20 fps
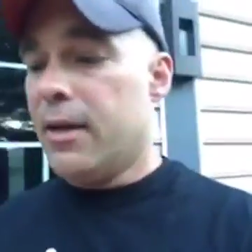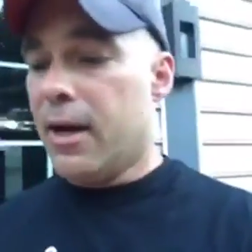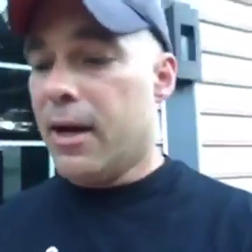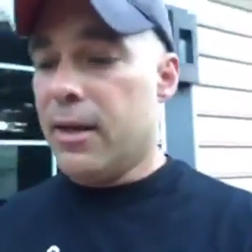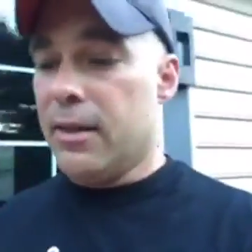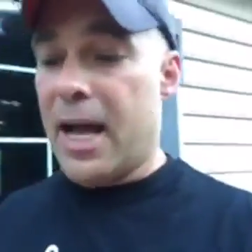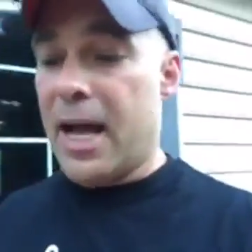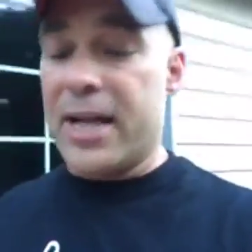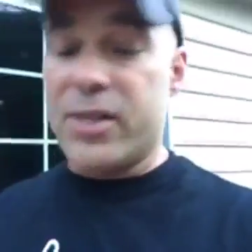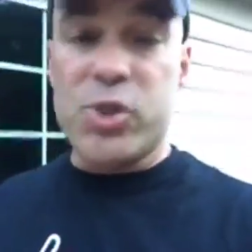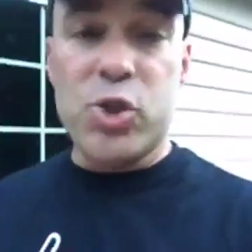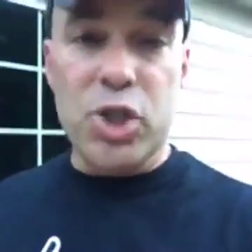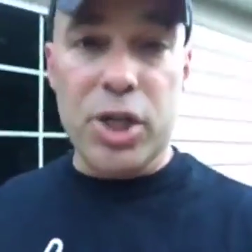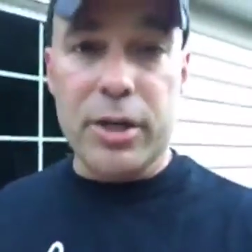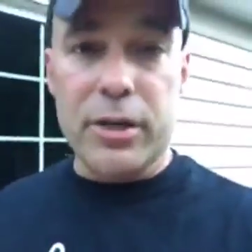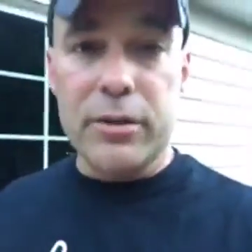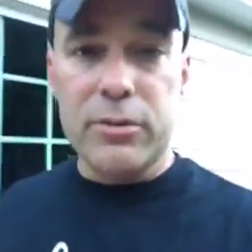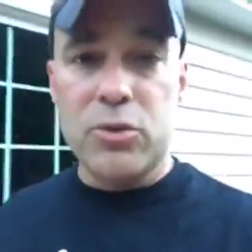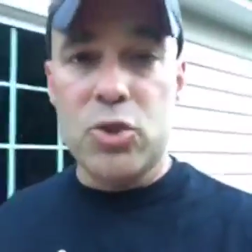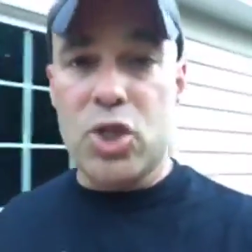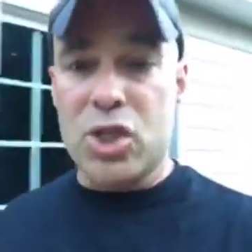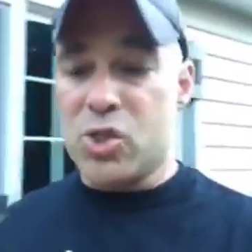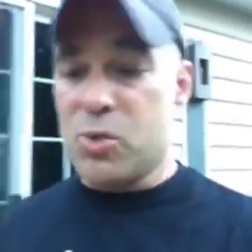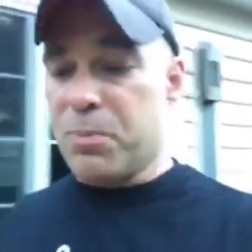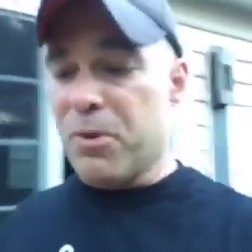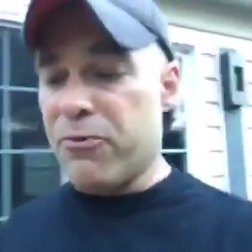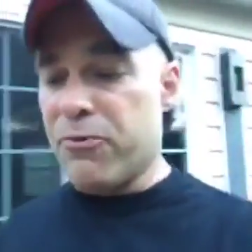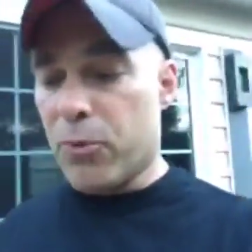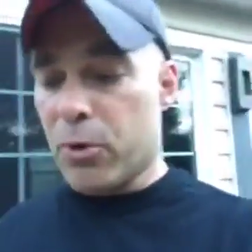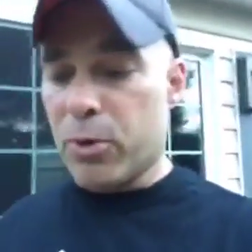last year,
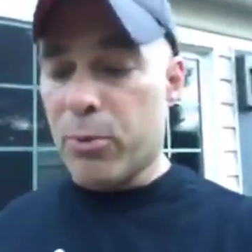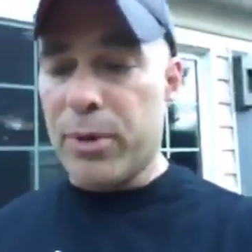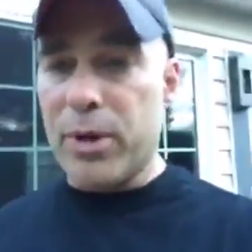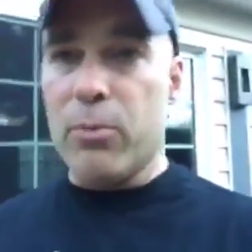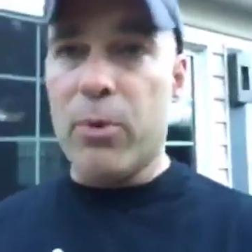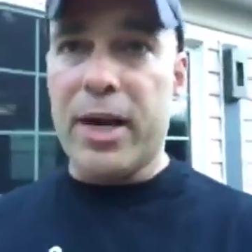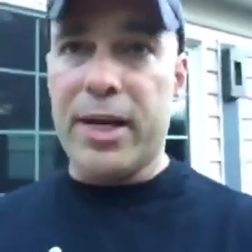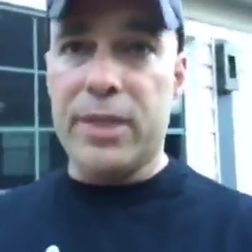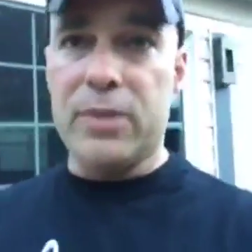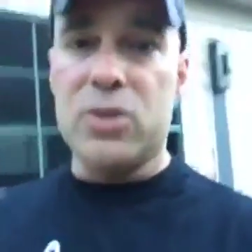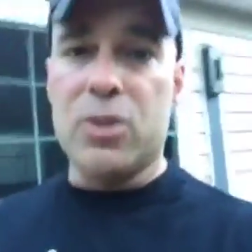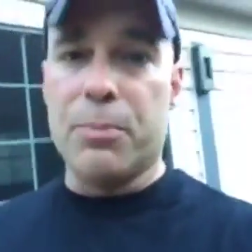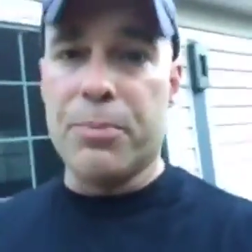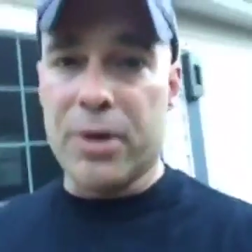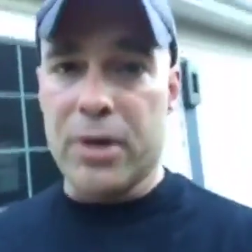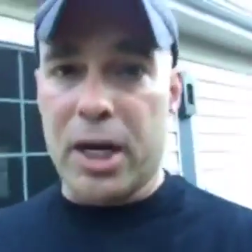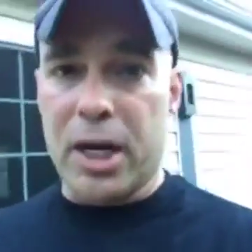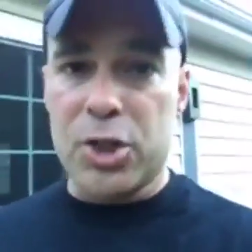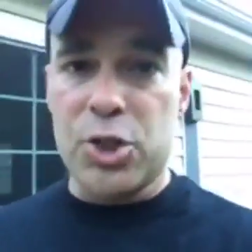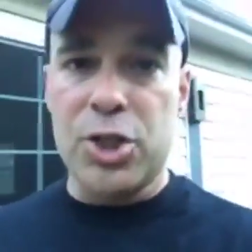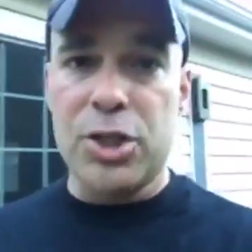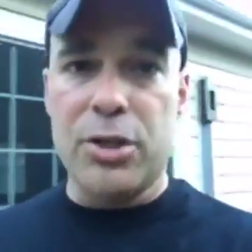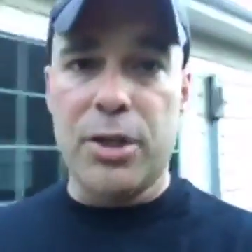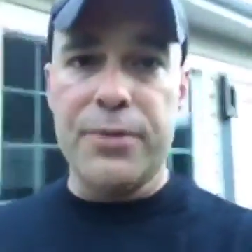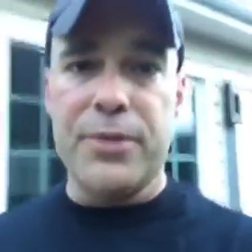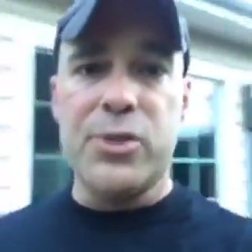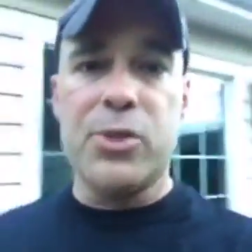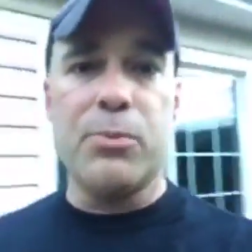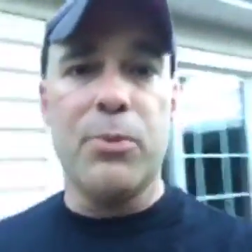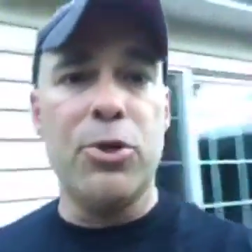just before we went into production
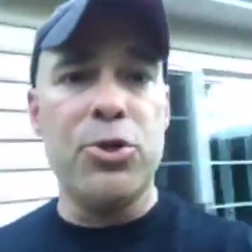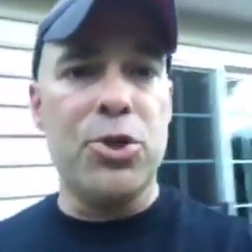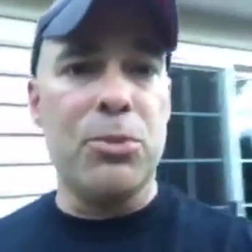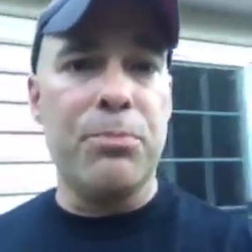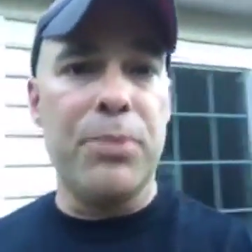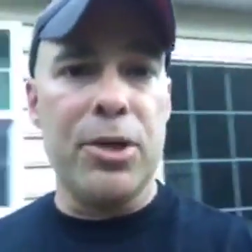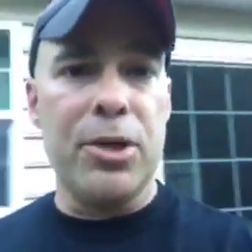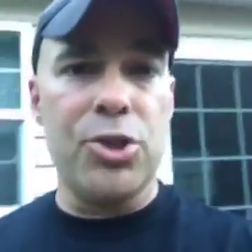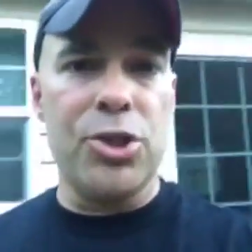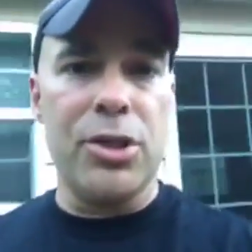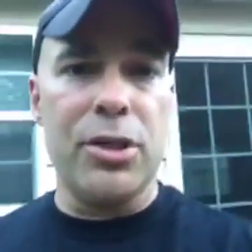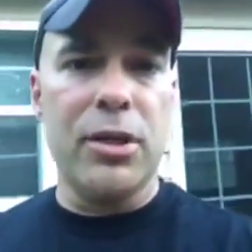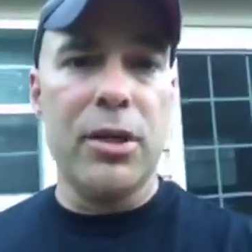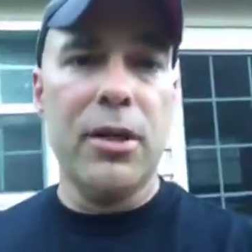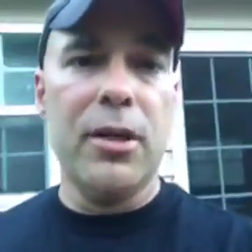on this motion picture.